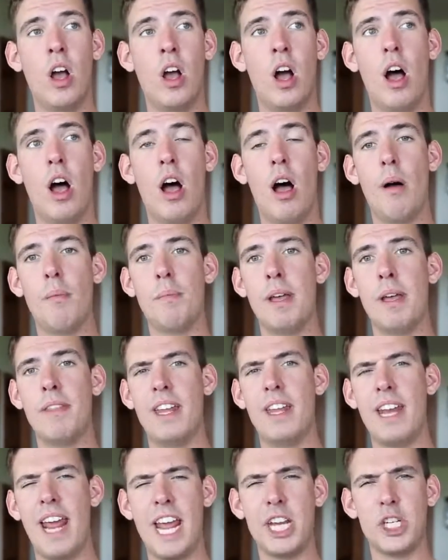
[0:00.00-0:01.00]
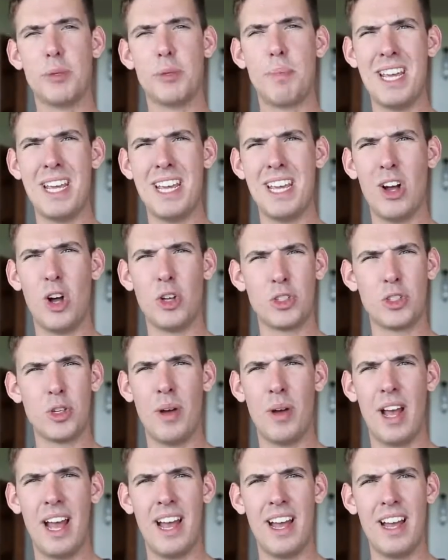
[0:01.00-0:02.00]
And then HP
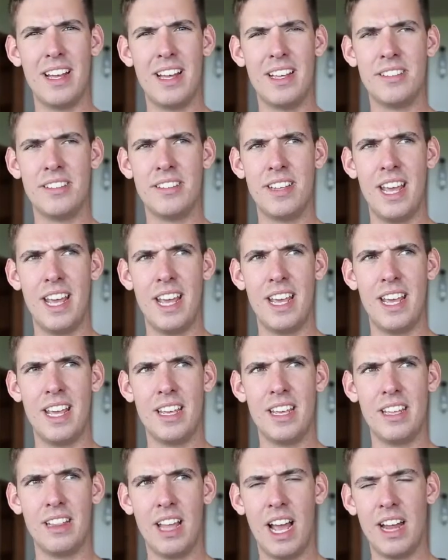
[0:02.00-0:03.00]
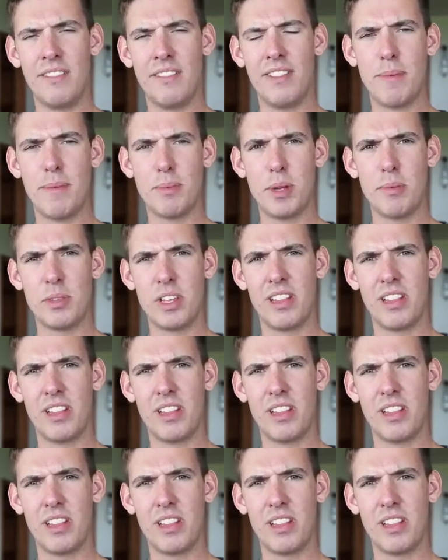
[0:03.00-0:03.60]
also has a line of laptops.